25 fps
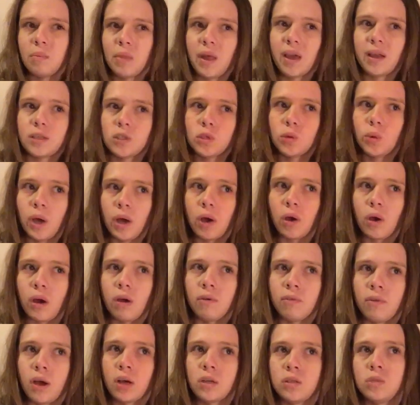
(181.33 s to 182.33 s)
I'm like, do I go
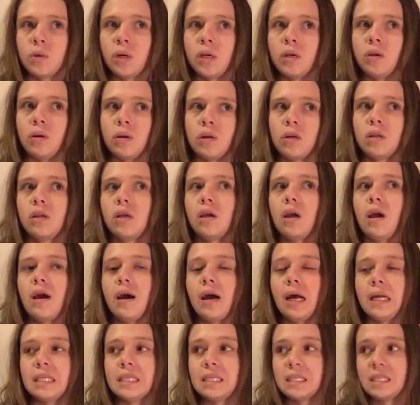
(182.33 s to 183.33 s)
over, do I not?
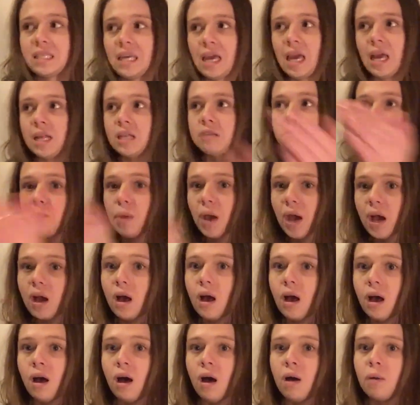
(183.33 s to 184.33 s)
I stand back
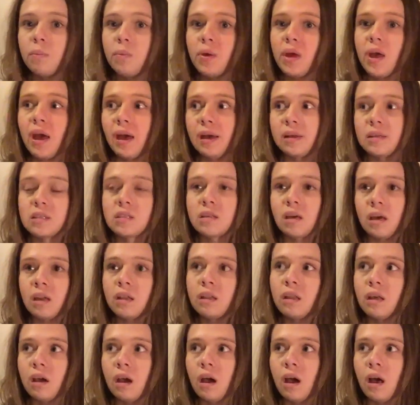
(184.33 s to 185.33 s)
up outside
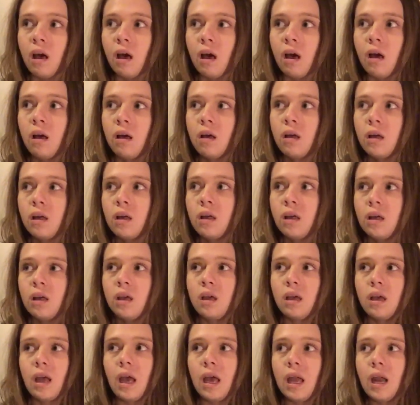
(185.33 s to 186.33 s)
of the car,
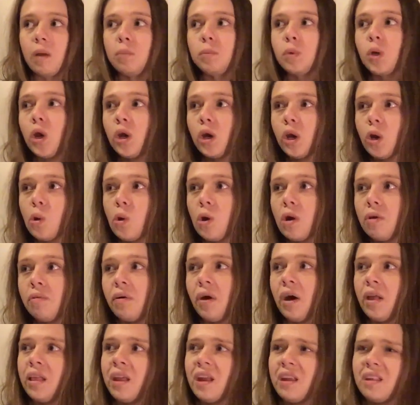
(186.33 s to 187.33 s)
and I'm gonna go over,
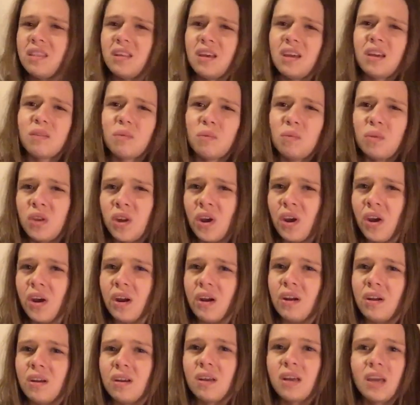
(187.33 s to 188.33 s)
and then I think, no,
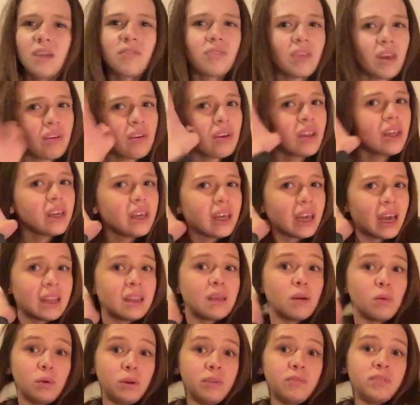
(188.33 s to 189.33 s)
if they really cared,
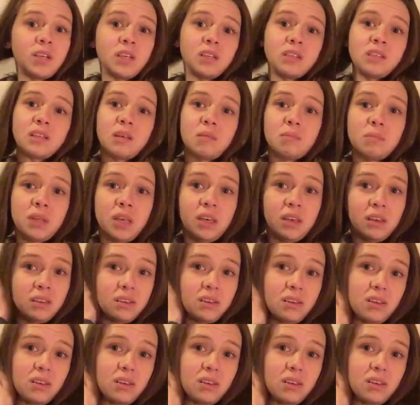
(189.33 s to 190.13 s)
they would have done something.